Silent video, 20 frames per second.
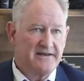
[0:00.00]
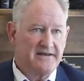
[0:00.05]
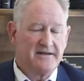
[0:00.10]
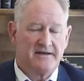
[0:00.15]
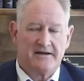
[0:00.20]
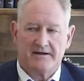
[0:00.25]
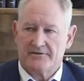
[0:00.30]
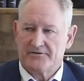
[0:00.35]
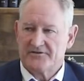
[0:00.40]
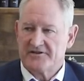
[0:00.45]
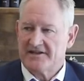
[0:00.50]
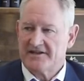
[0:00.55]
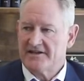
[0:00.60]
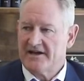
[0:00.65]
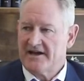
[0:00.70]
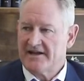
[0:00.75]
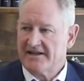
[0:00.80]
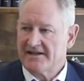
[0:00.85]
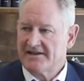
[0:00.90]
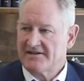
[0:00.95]
I did
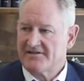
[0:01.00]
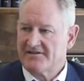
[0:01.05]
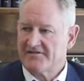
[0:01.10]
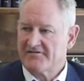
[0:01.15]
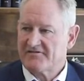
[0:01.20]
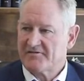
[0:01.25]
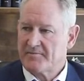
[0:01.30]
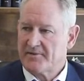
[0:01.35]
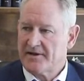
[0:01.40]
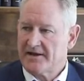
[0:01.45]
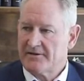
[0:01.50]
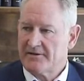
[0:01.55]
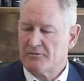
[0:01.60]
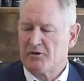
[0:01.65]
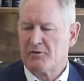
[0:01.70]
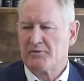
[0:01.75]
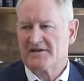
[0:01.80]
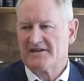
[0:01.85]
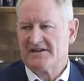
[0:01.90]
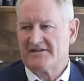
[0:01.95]
not anticipate,
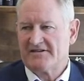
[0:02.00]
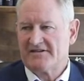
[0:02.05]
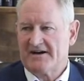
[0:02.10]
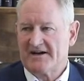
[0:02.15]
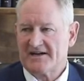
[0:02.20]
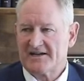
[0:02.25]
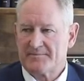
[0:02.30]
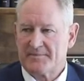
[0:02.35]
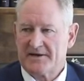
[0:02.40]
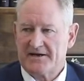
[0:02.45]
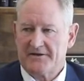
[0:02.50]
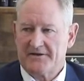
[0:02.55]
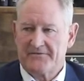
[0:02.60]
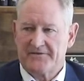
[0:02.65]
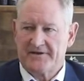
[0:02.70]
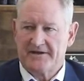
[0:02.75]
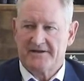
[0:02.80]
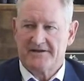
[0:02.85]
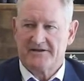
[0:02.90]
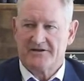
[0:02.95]
well, we did talk
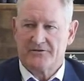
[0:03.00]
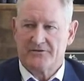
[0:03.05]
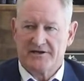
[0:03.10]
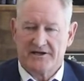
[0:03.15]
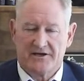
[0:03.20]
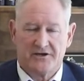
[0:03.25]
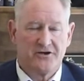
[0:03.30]
about that, you know, he